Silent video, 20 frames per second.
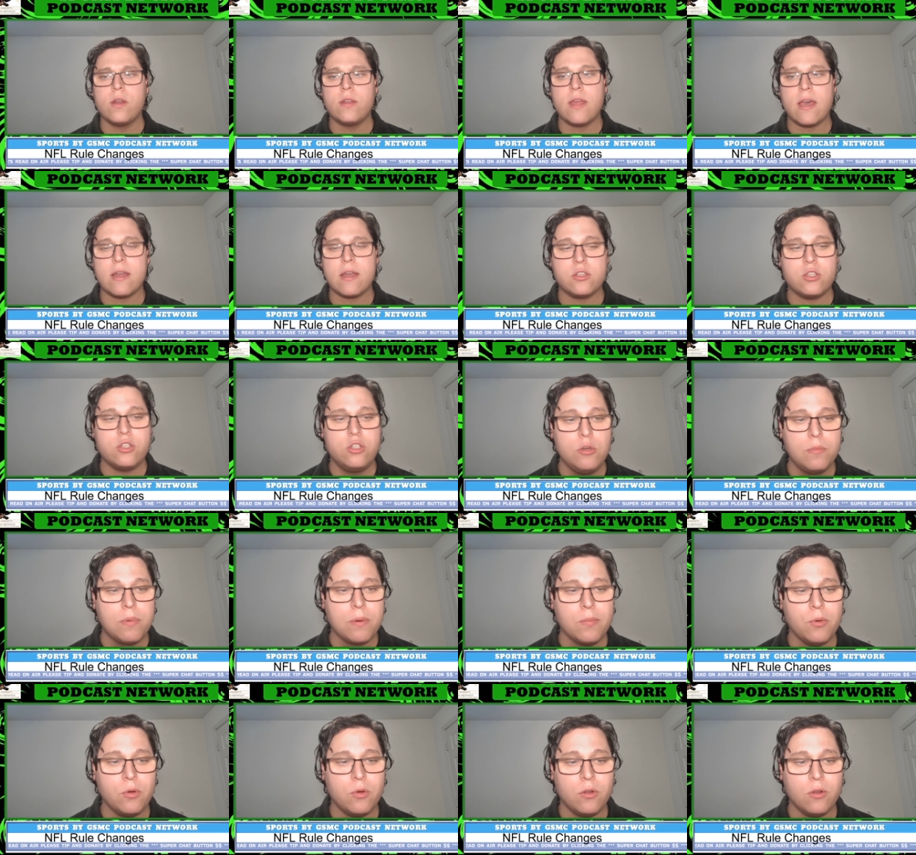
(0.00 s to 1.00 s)
that Super
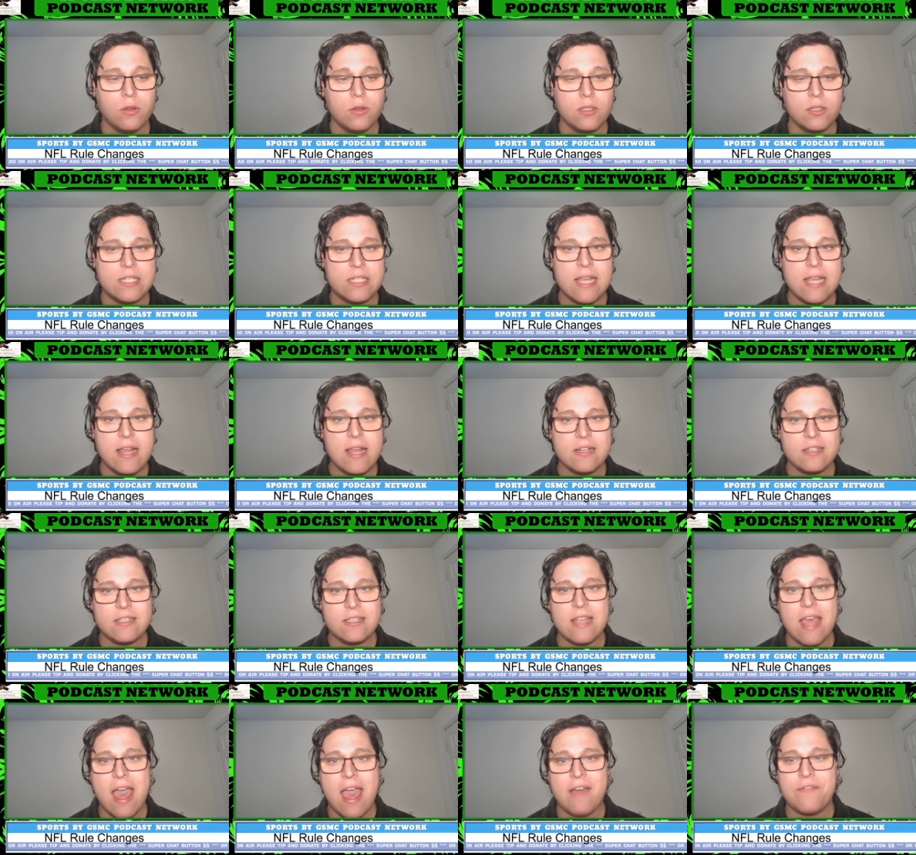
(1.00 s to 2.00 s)
Bowl Saints
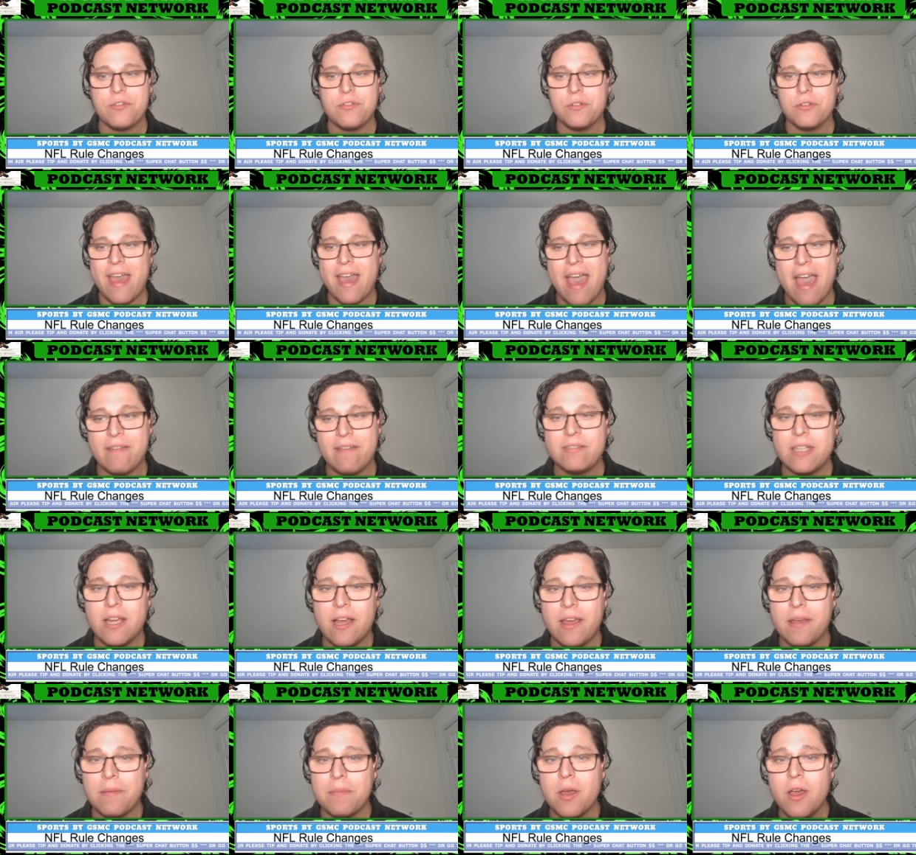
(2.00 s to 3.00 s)
after the
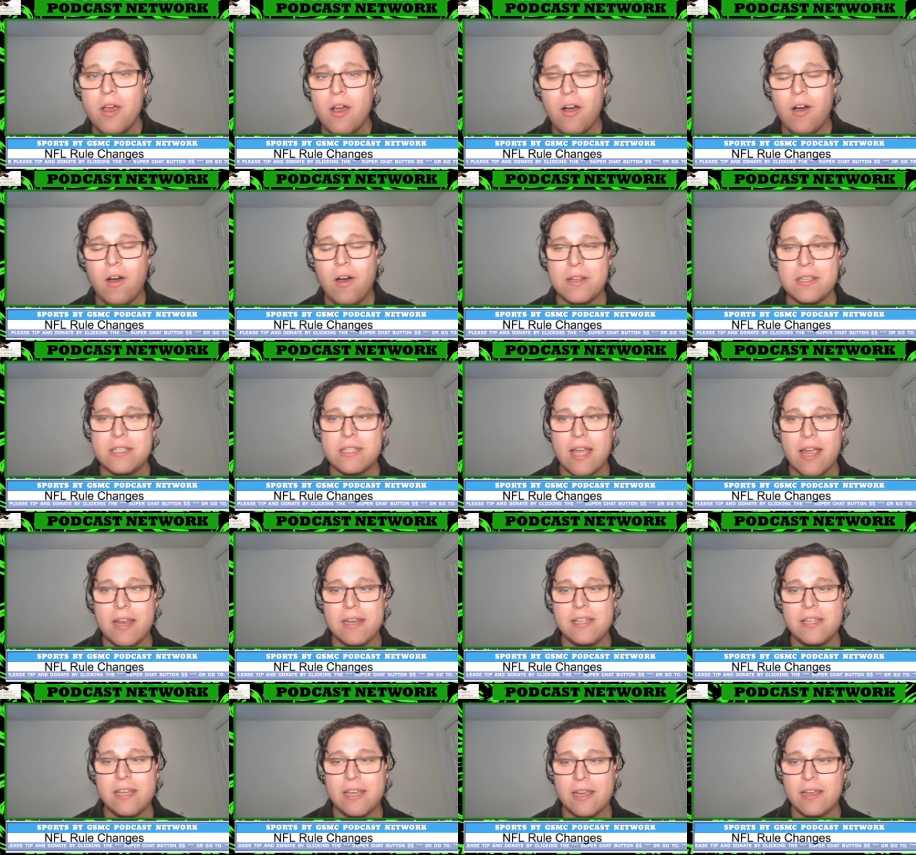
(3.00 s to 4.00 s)
halftime
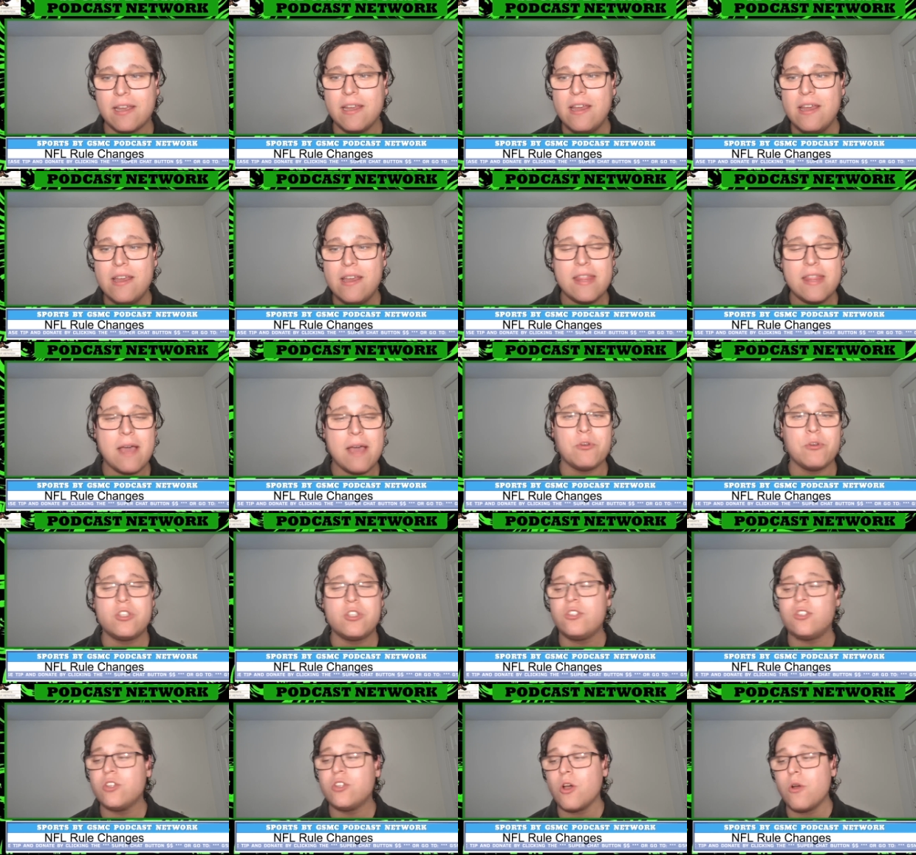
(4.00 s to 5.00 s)
onside kick that was
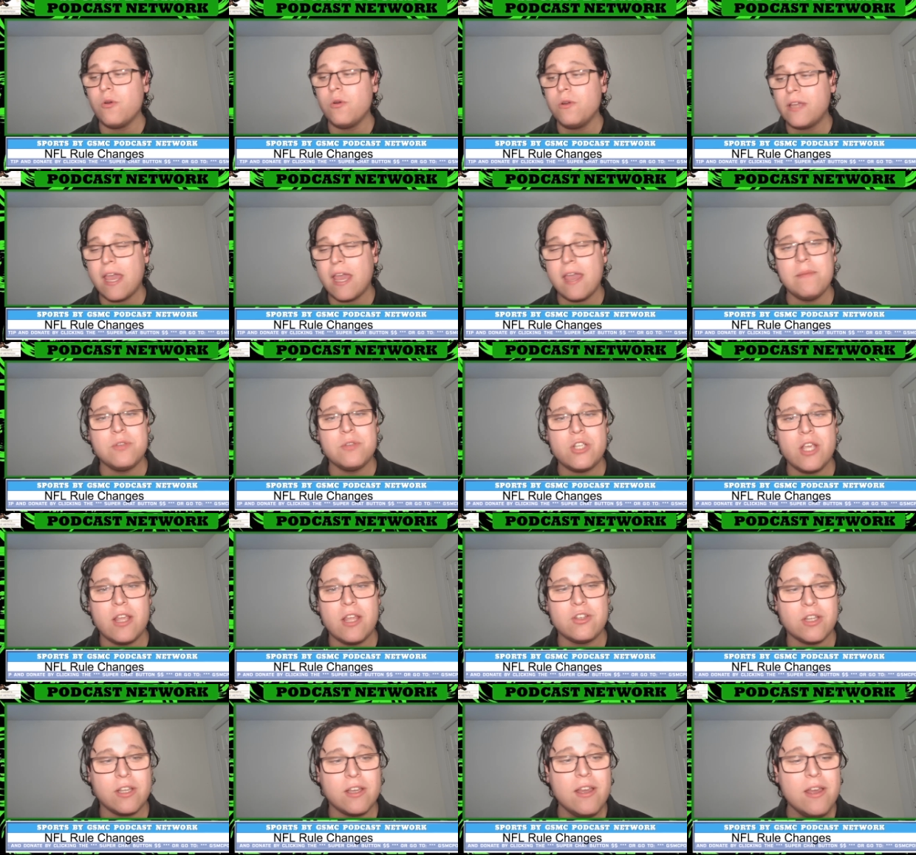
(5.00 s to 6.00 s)
so
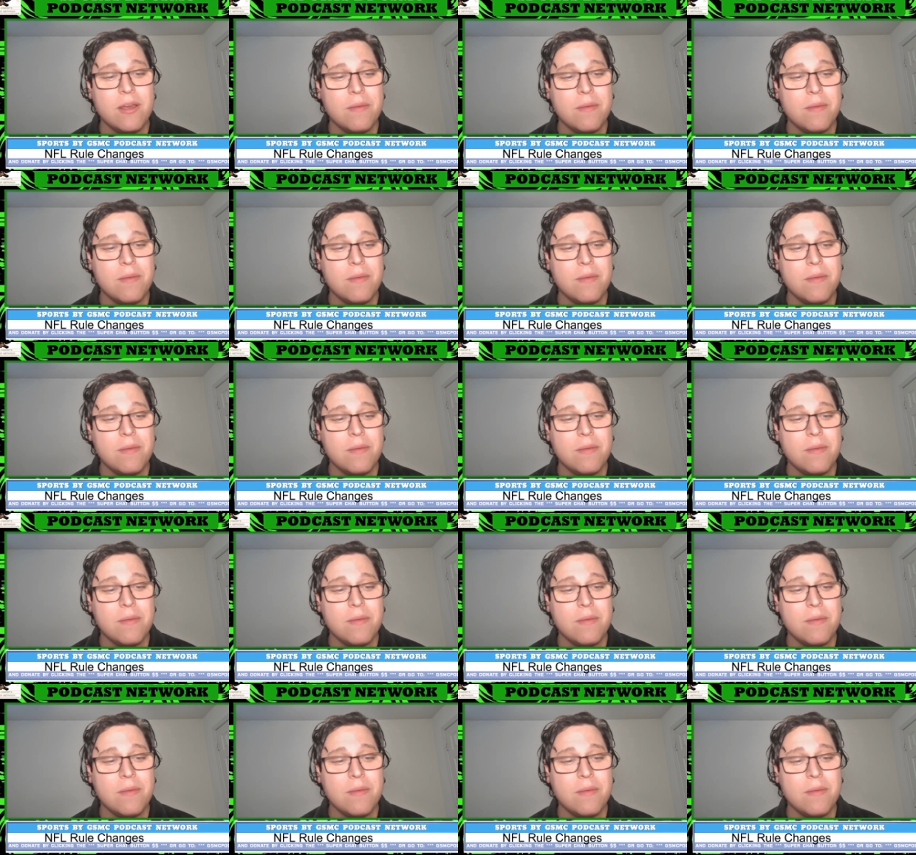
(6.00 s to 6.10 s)
game-changing,